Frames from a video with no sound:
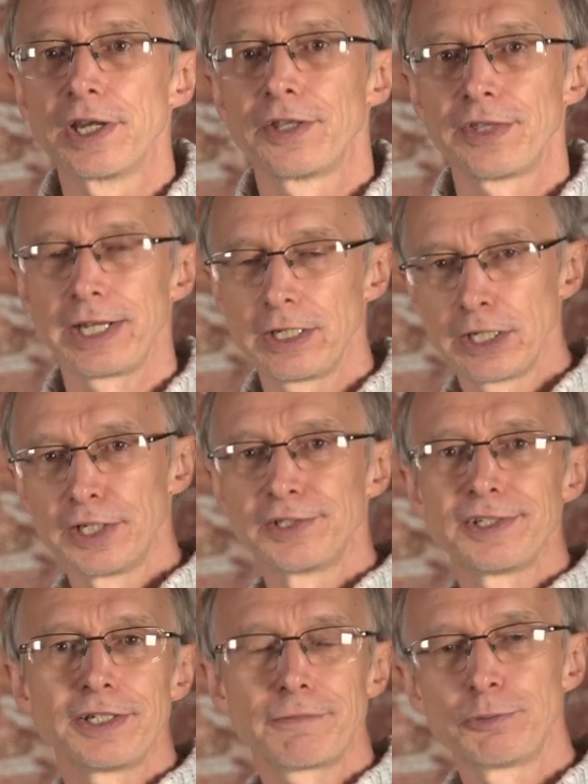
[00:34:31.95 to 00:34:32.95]
then learn
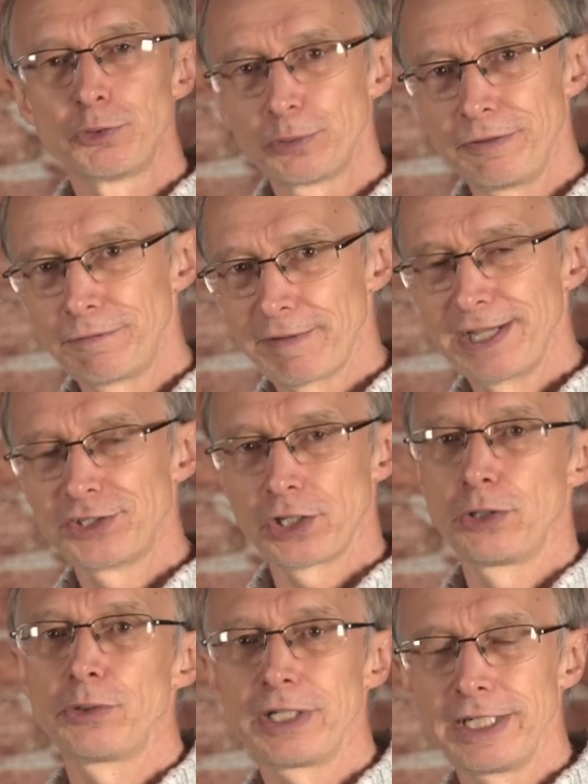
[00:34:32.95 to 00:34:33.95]
the difference between face
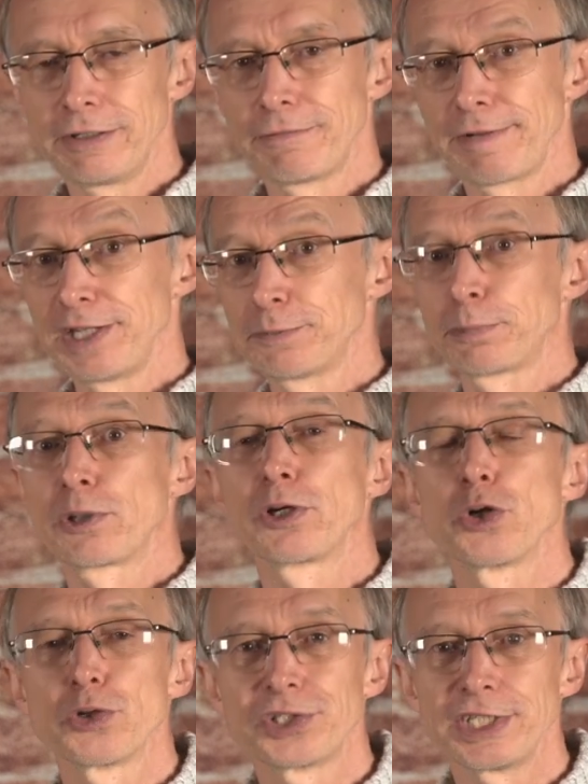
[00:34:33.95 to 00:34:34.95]
only and face
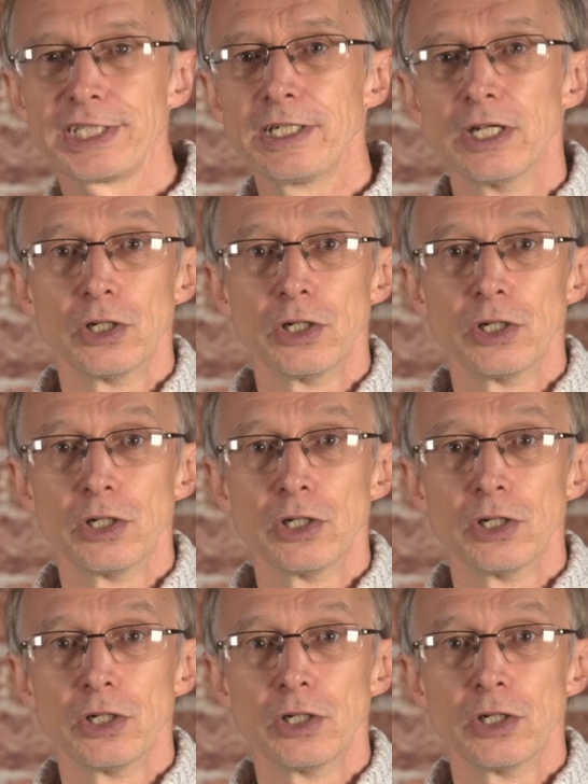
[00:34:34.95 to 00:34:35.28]
priority,